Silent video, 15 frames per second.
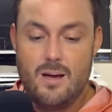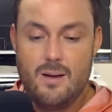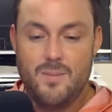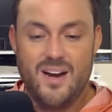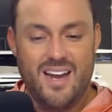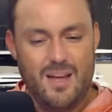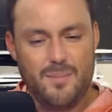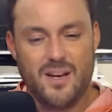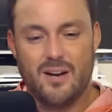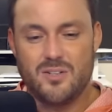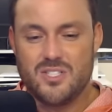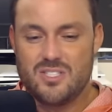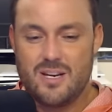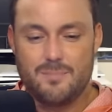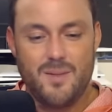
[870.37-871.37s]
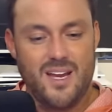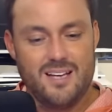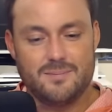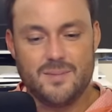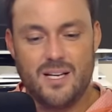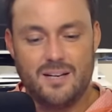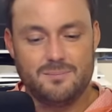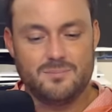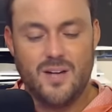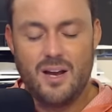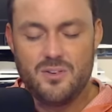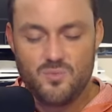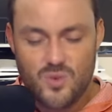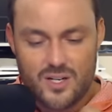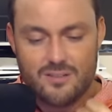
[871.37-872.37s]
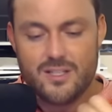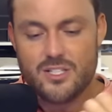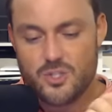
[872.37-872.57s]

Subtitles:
But it hit me, and I was just like, man, I really,